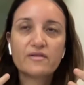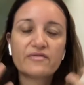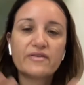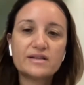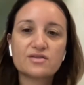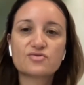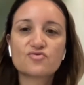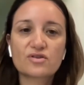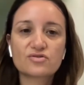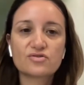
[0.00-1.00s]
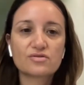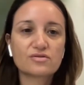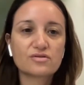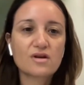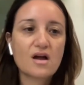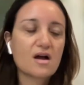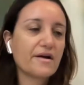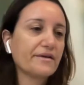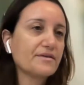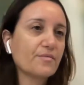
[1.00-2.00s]
face structure,
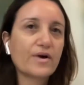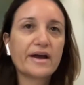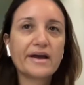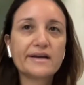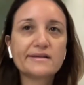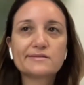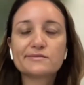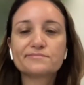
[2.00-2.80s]
the weight.